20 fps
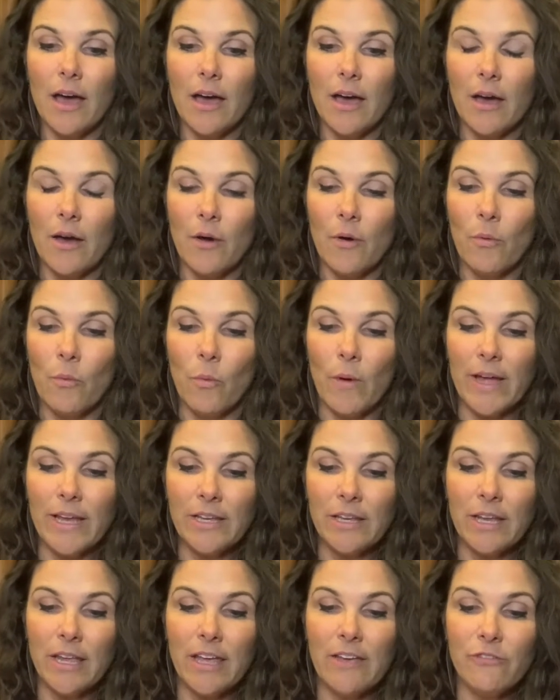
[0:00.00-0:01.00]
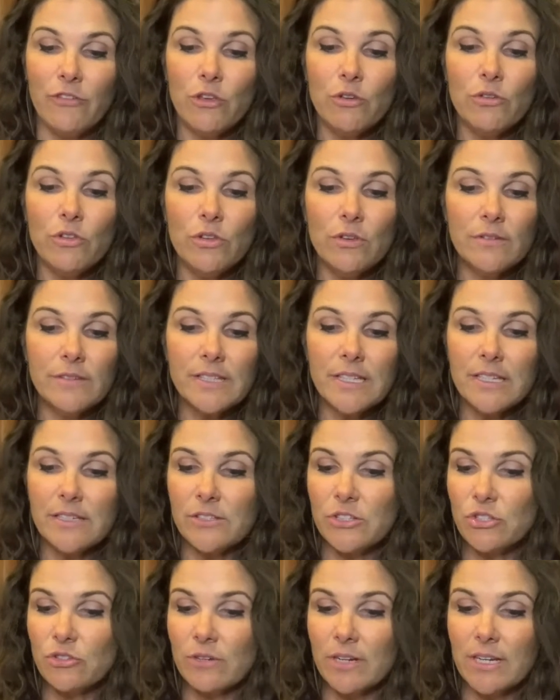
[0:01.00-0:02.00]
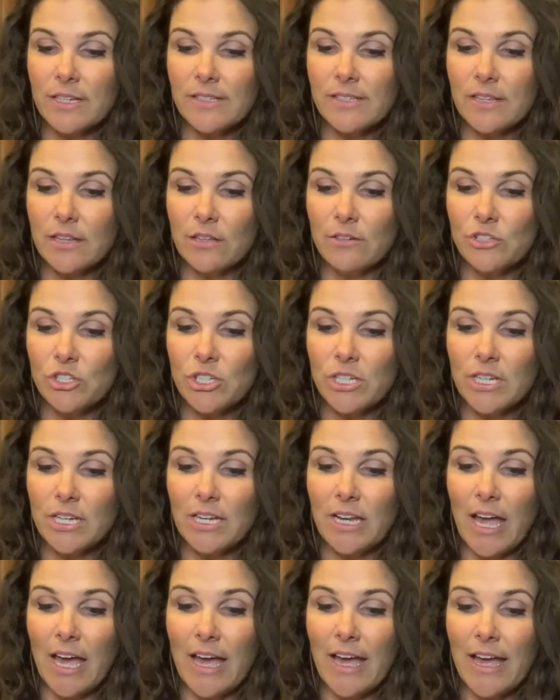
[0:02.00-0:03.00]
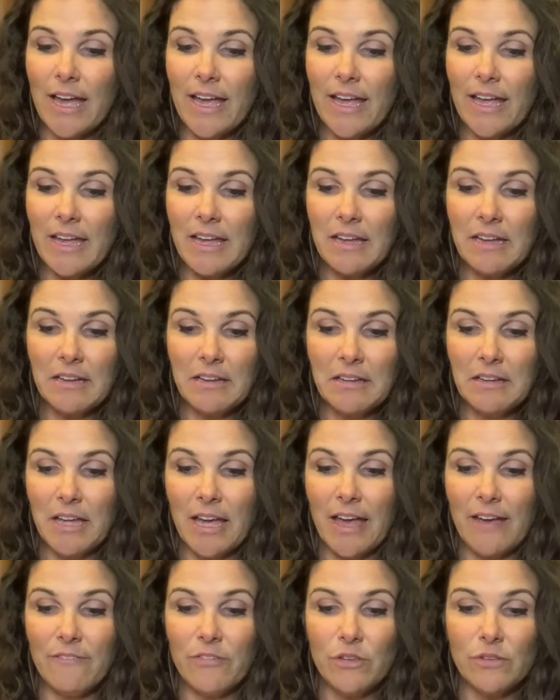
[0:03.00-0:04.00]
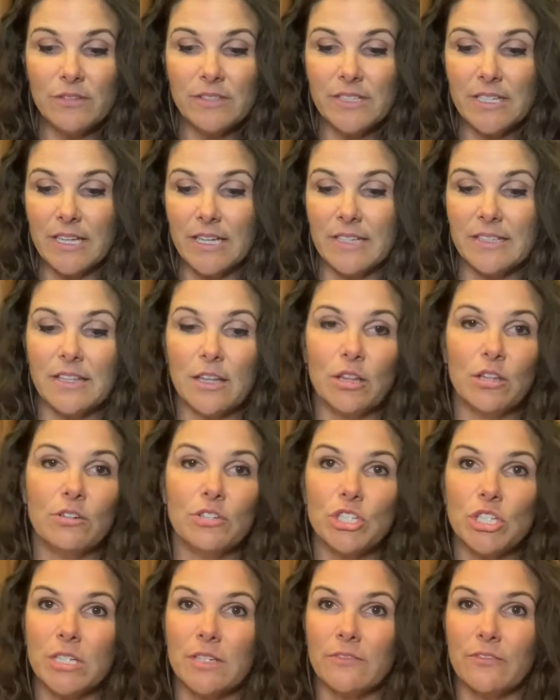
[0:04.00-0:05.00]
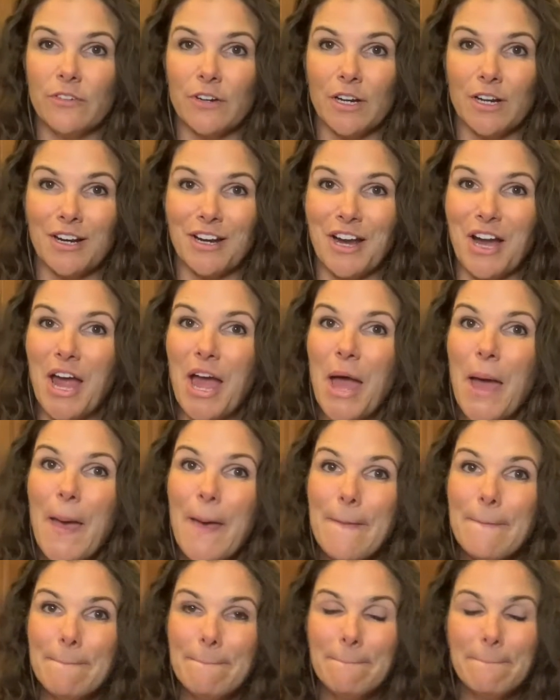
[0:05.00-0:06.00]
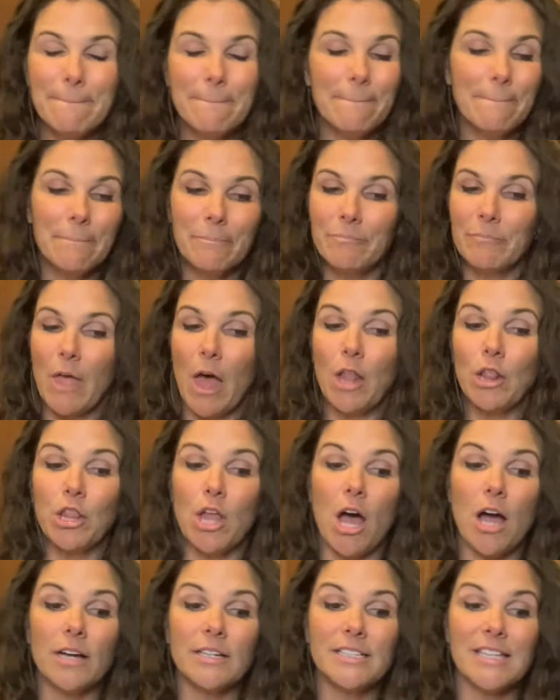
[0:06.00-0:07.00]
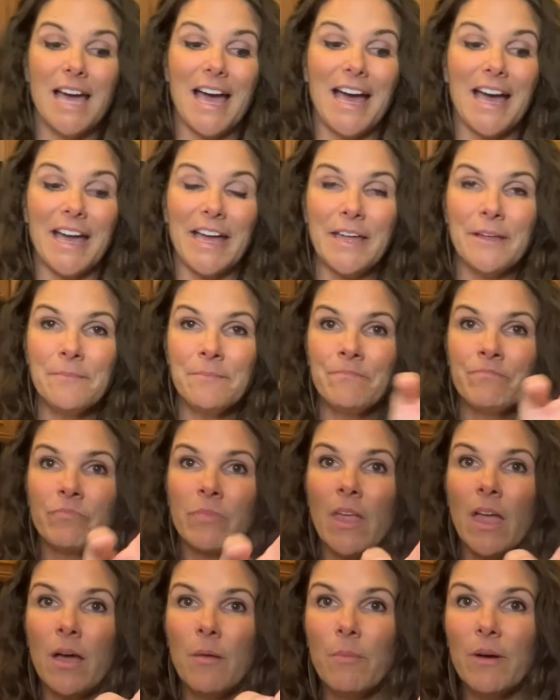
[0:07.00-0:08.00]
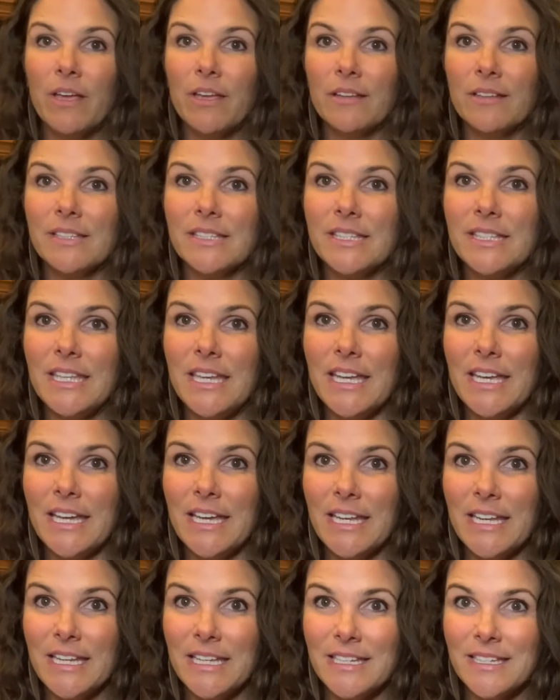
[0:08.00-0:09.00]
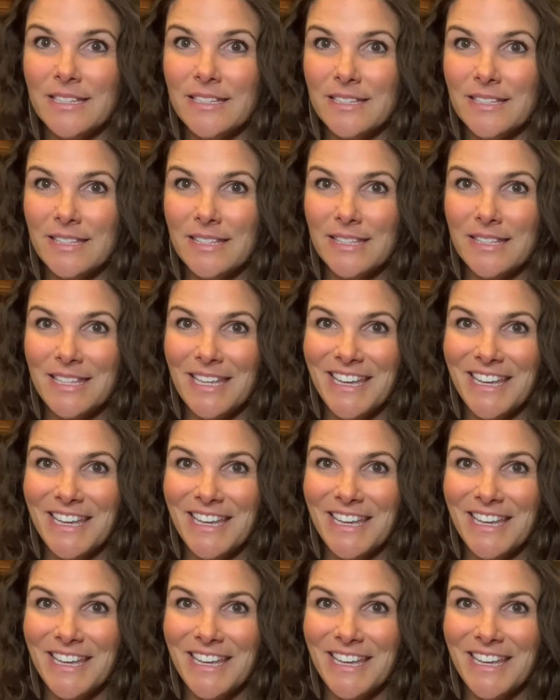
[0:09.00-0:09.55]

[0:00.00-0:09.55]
if you use it straight as lotion, and I have used it as a lotion for a long time, but you'll see it is